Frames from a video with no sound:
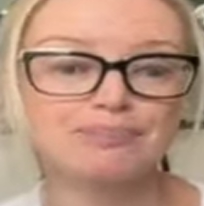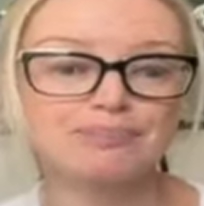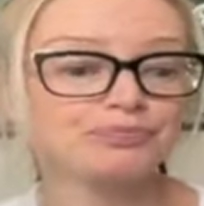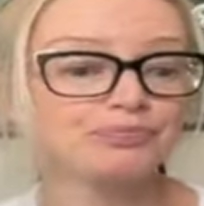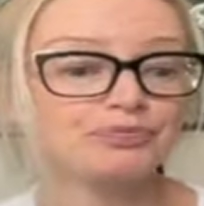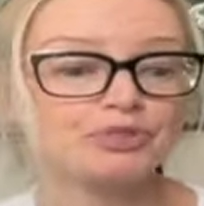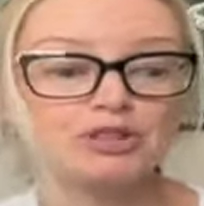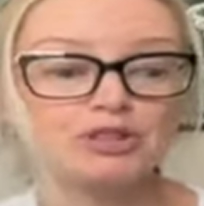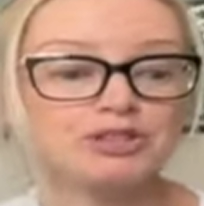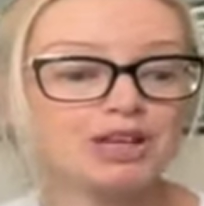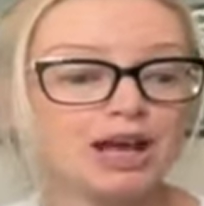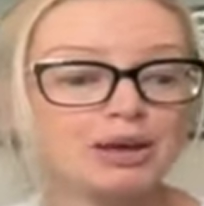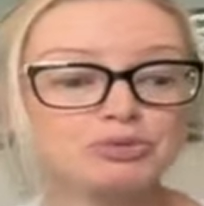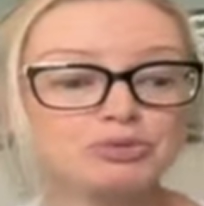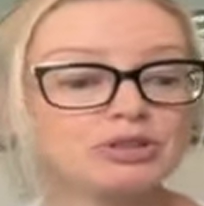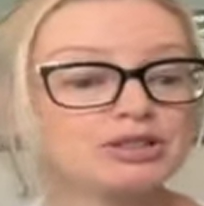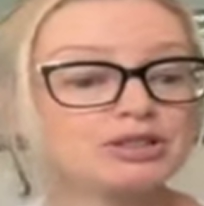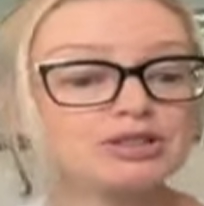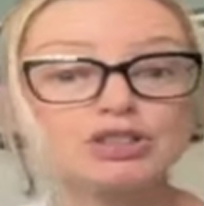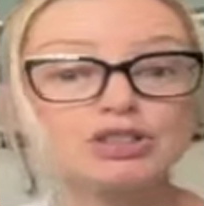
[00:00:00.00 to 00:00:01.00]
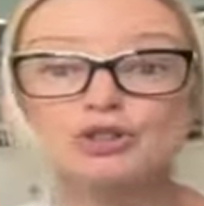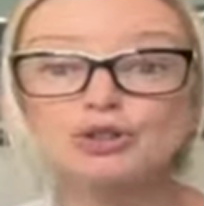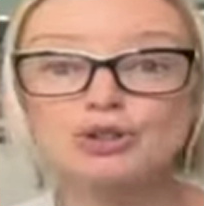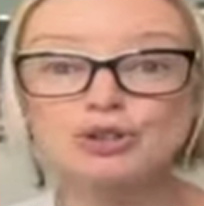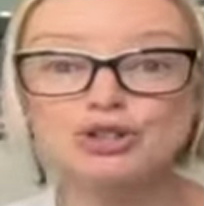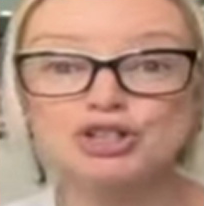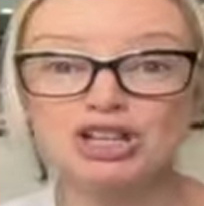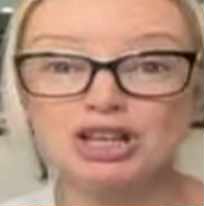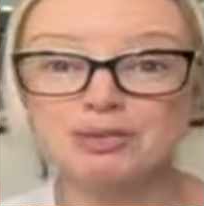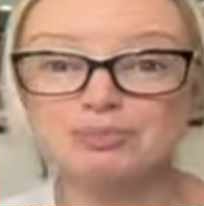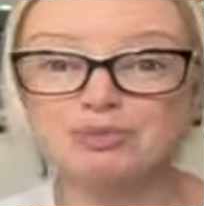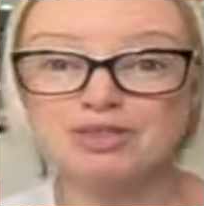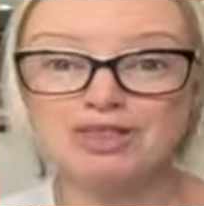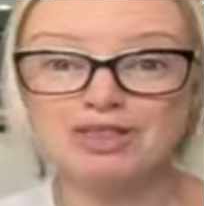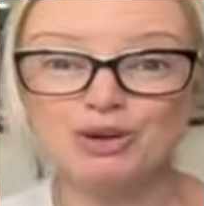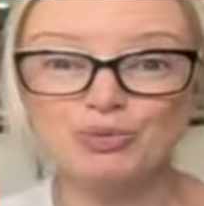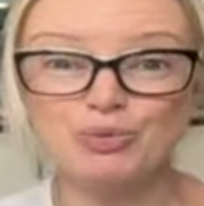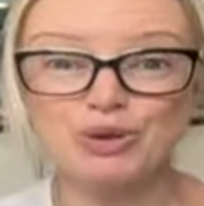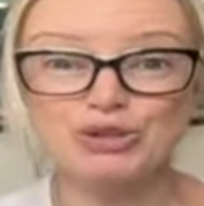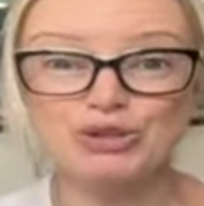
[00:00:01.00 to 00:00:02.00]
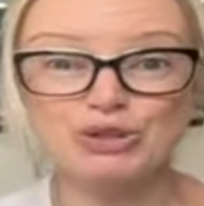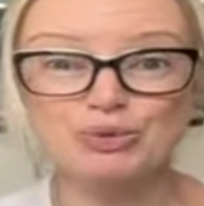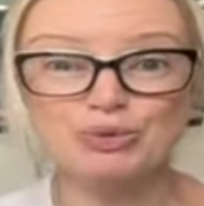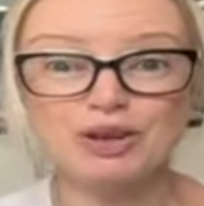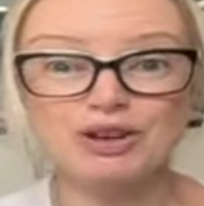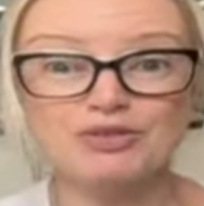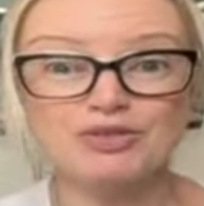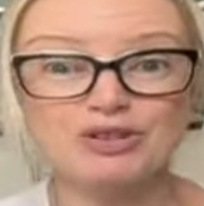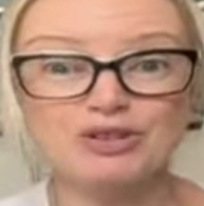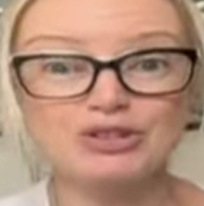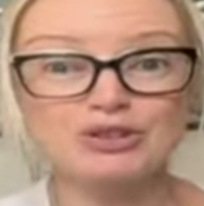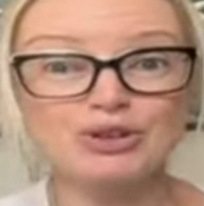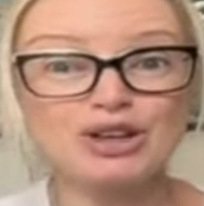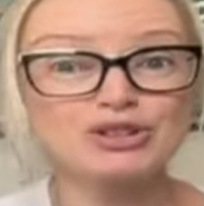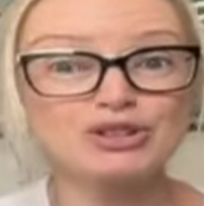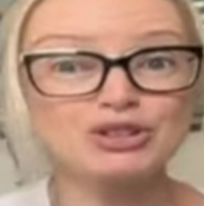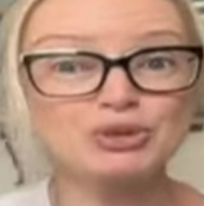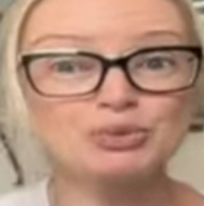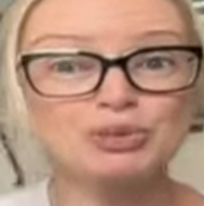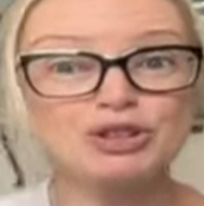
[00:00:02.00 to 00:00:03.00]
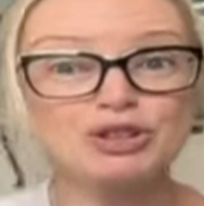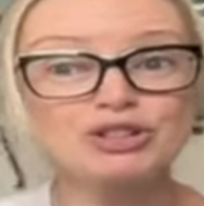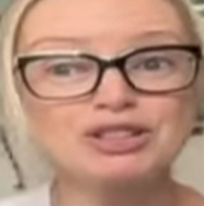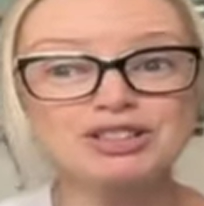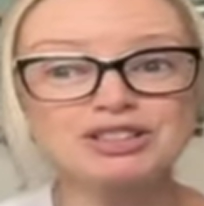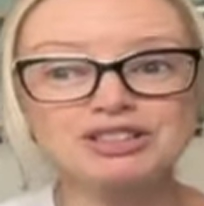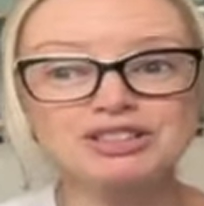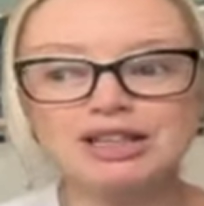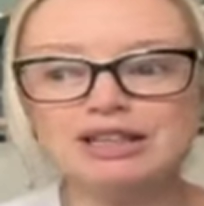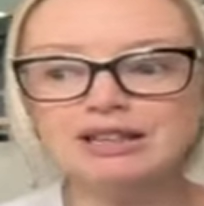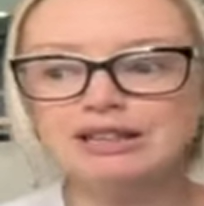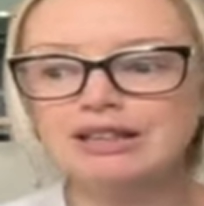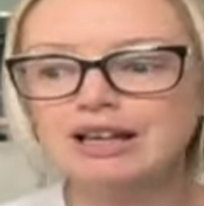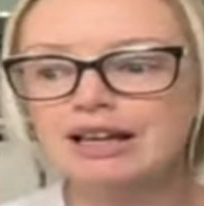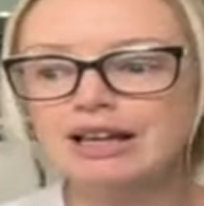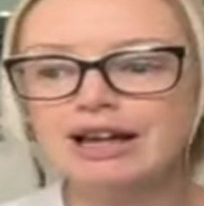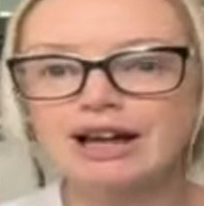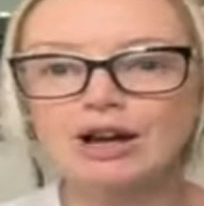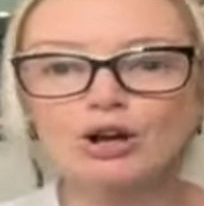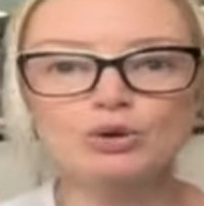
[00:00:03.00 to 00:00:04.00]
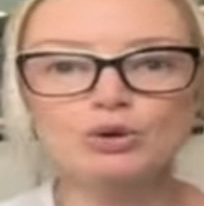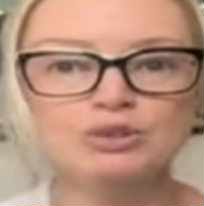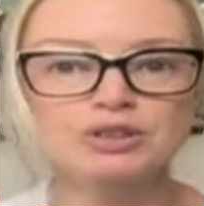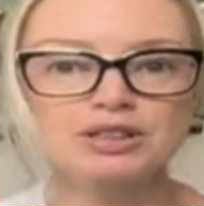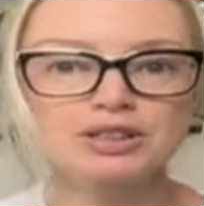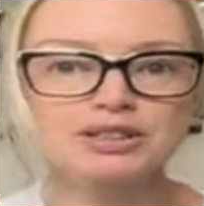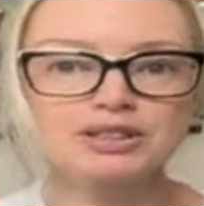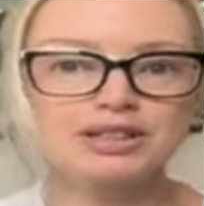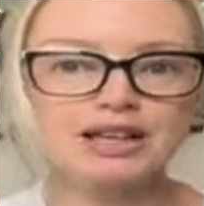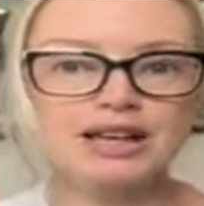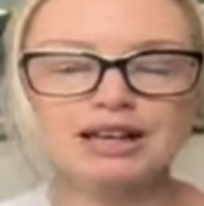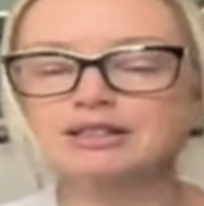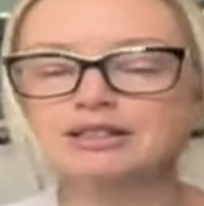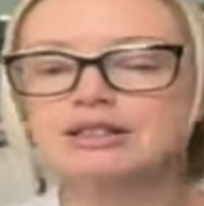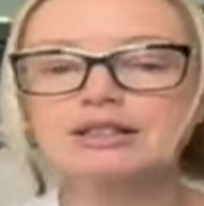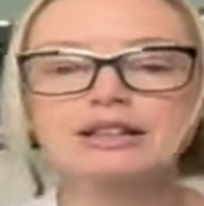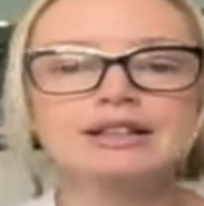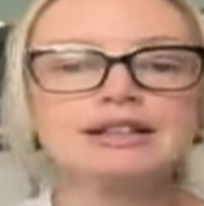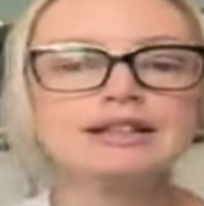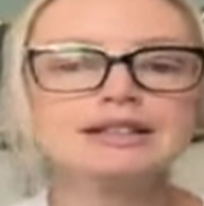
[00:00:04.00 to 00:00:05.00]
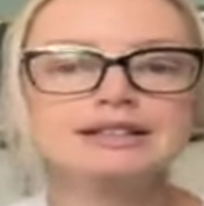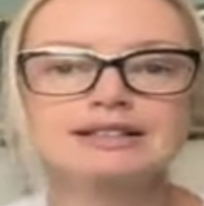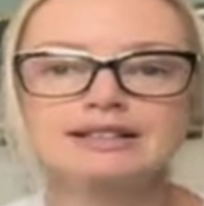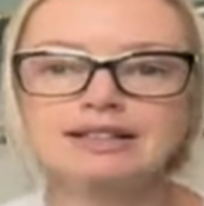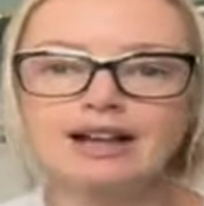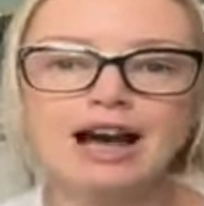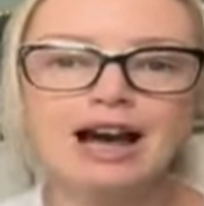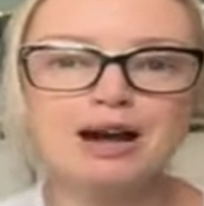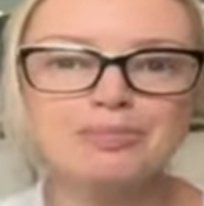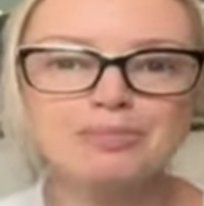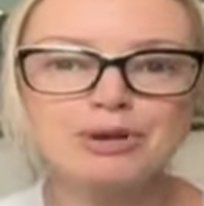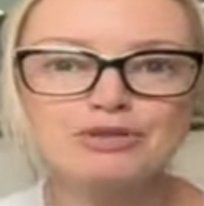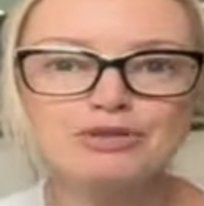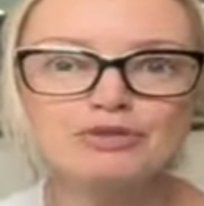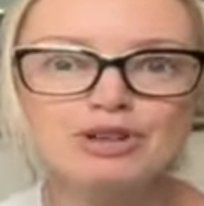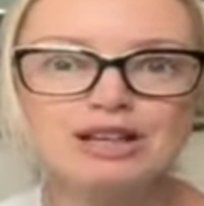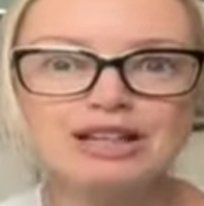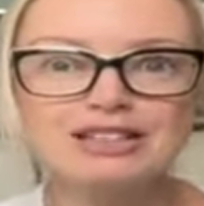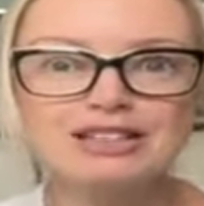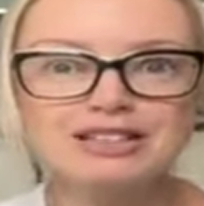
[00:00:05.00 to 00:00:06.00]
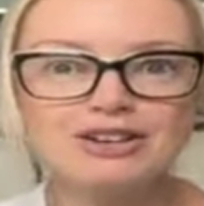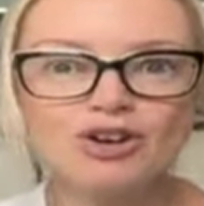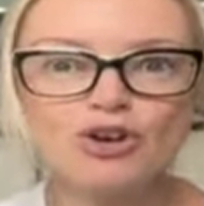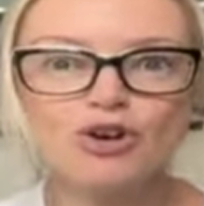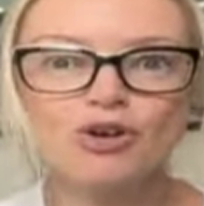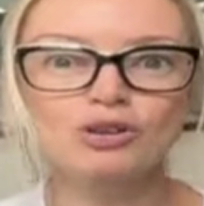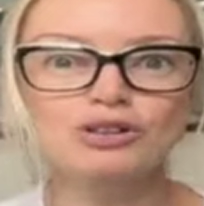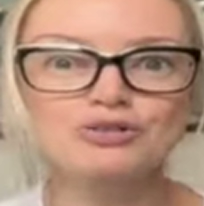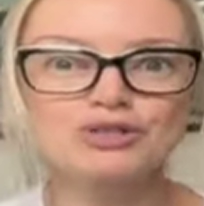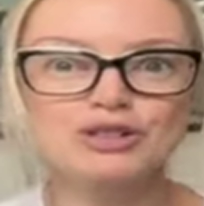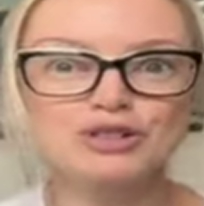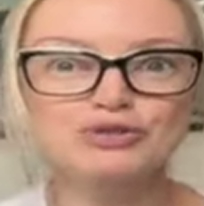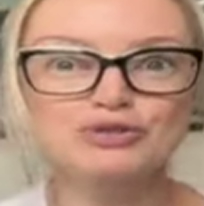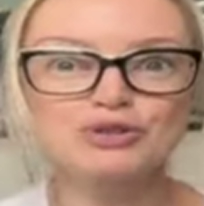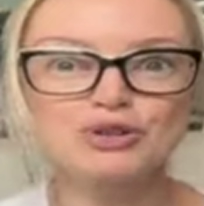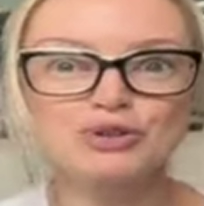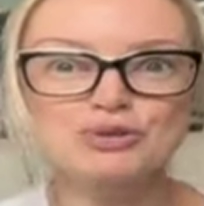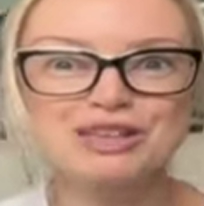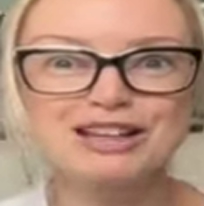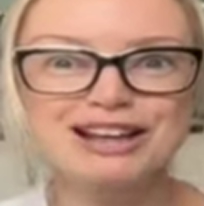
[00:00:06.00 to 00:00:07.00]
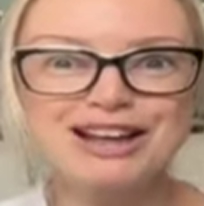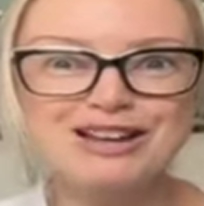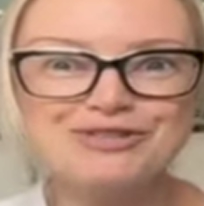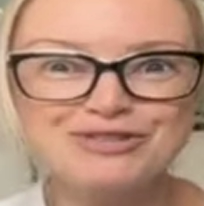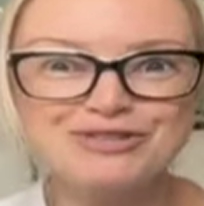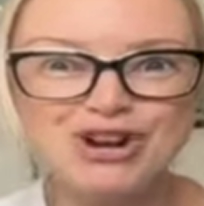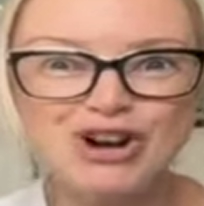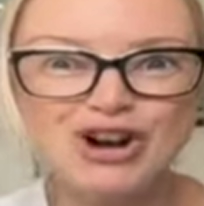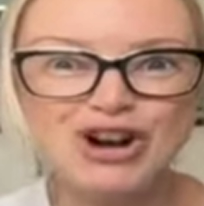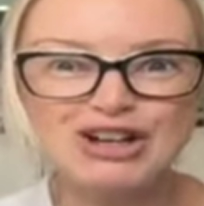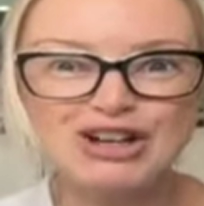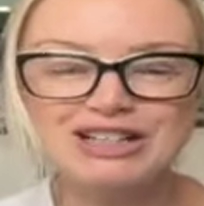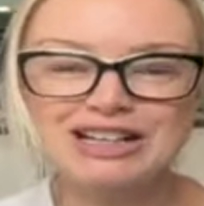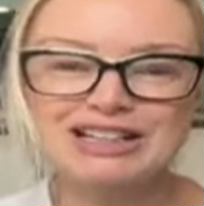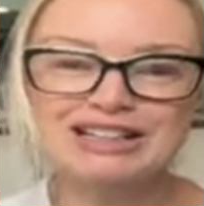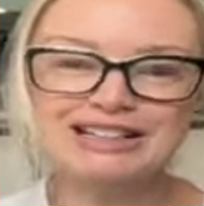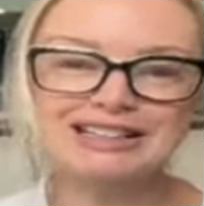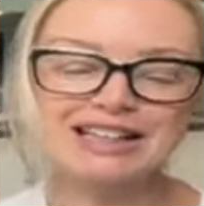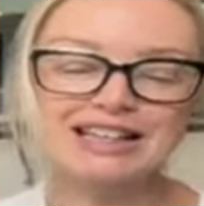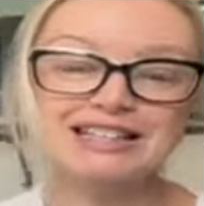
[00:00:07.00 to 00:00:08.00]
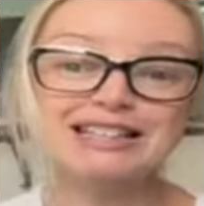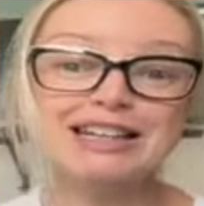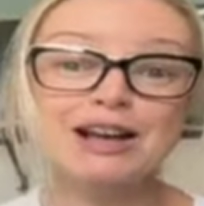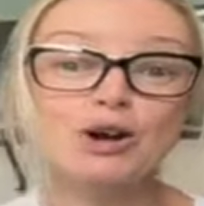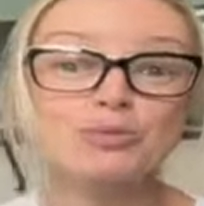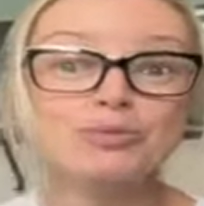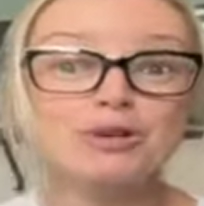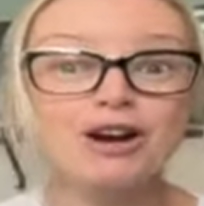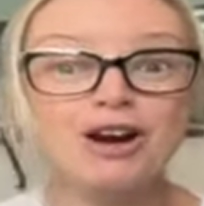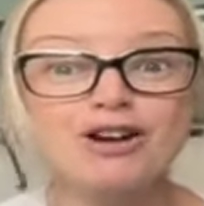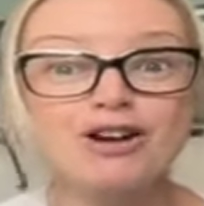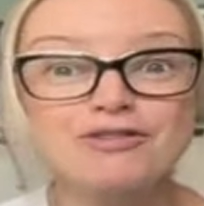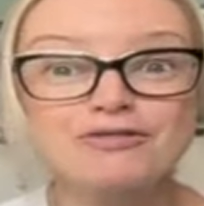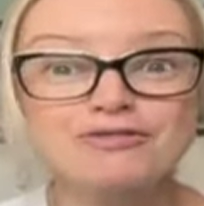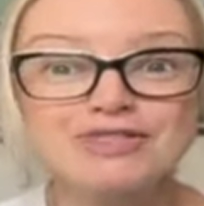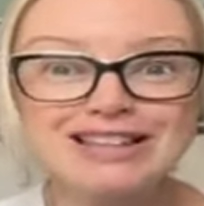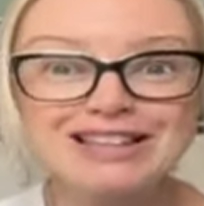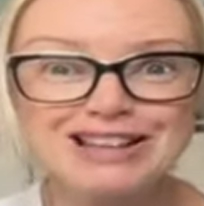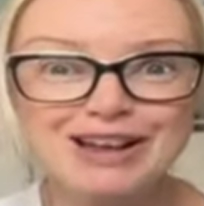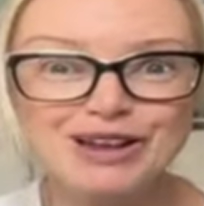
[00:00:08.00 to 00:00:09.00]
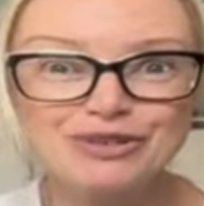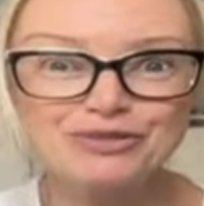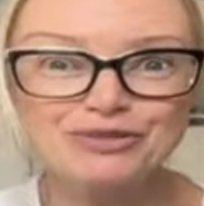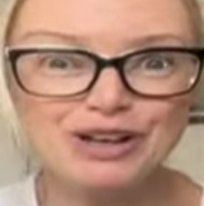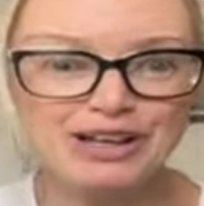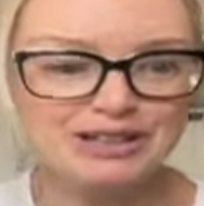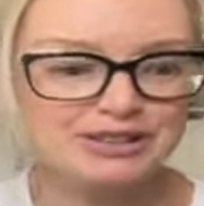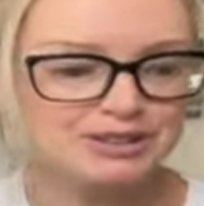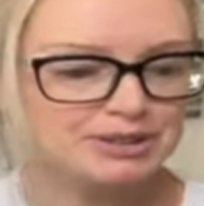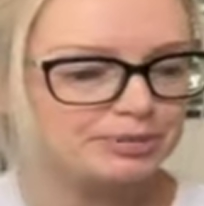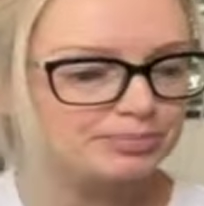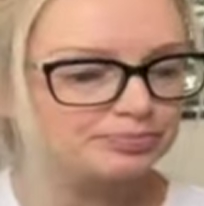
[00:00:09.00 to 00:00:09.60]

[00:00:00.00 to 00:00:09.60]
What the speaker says: There's absolutely zero shame in that whatsoever. So I just wanted to extend that out, is that come and raid all of this food that I've got, and let's help our feline friends.